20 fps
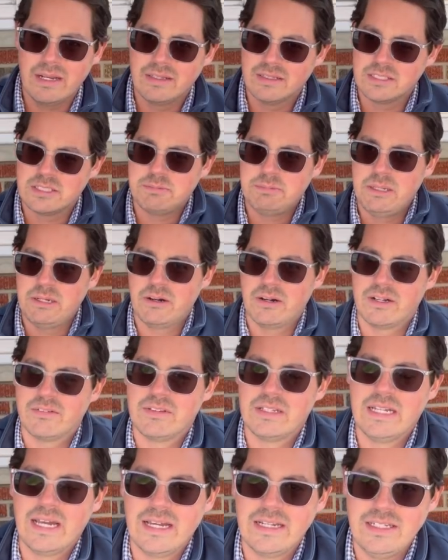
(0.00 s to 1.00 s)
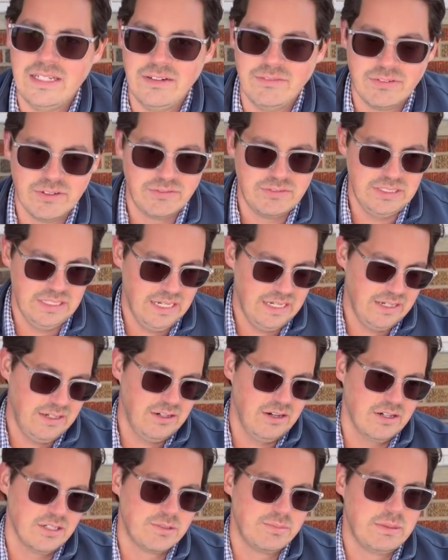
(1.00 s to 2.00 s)
in the spirit of the 1959
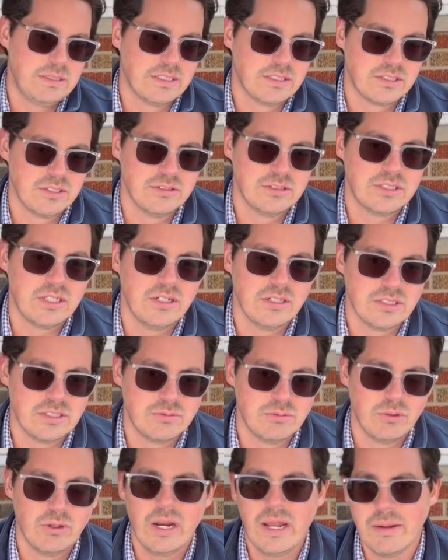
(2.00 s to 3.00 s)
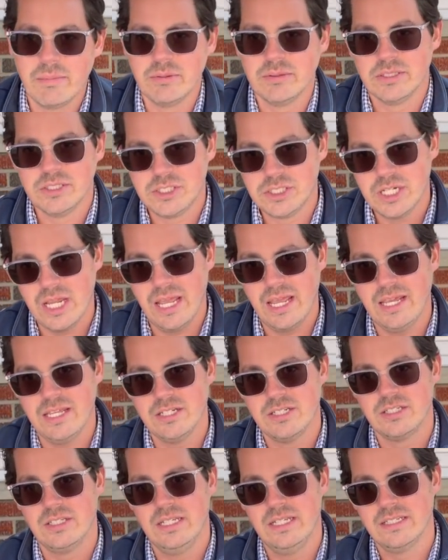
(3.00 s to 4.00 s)
cars, because those cars were able to
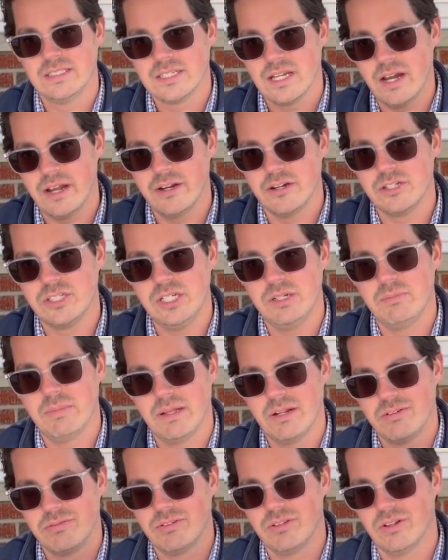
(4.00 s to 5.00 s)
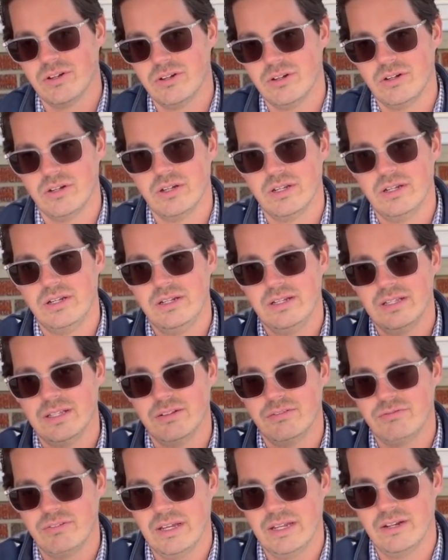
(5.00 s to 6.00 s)
change the entire sheet metal for the hood and the
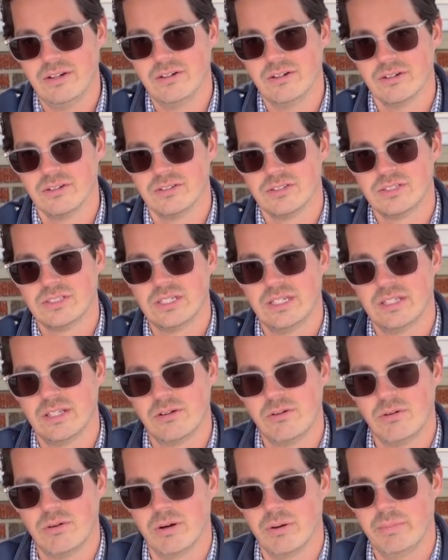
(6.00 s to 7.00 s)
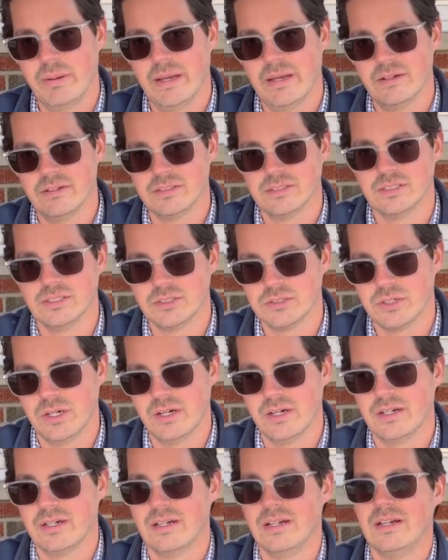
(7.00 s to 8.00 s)
fenders and the quarter panels and the
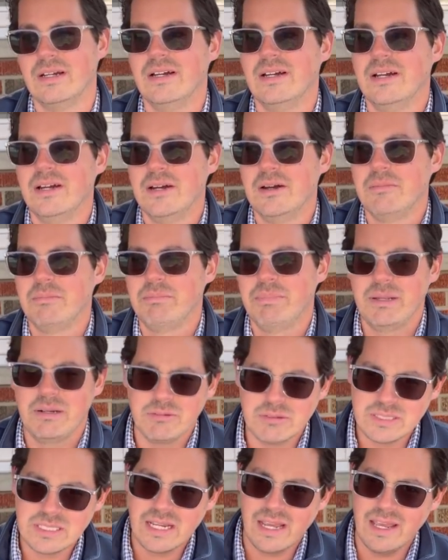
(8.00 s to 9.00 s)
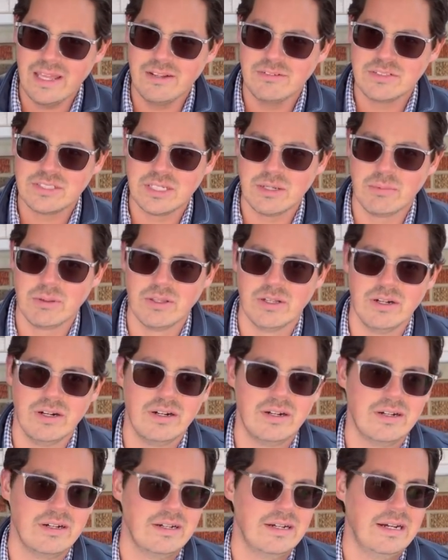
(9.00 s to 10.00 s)
trunk. But it was kind of similar.
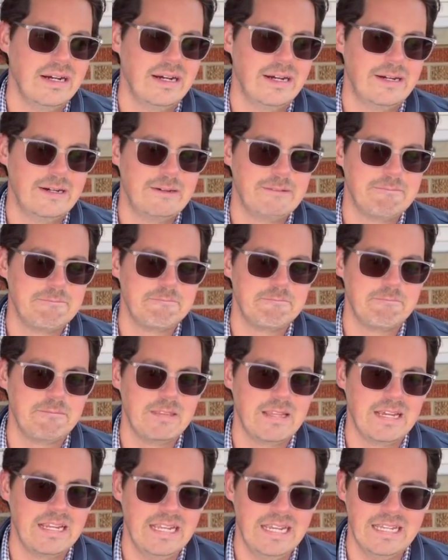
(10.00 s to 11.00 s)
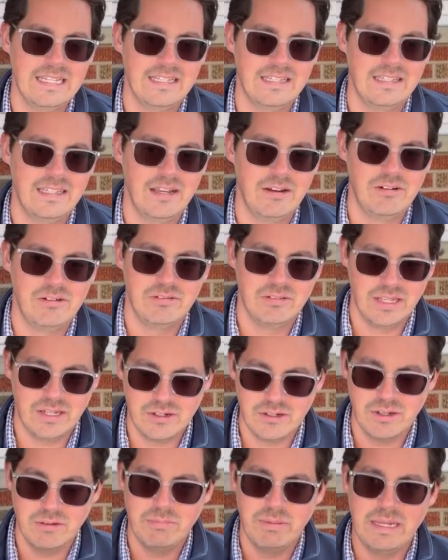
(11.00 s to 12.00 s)
Again, they
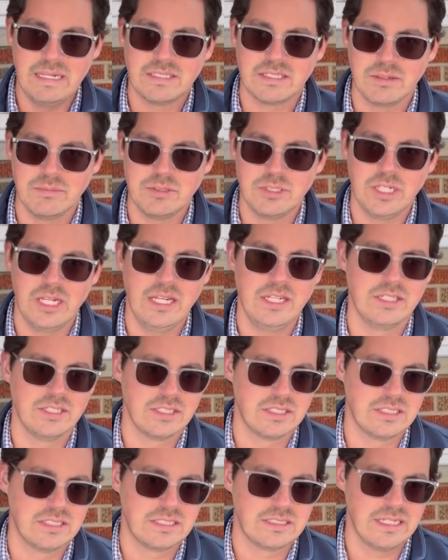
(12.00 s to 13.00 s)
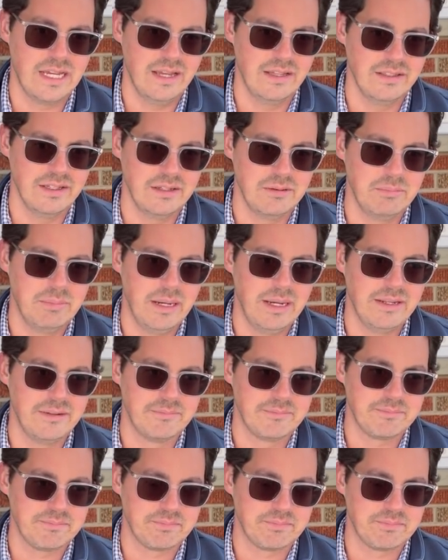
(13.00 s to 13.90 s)
could make some changes to styling, but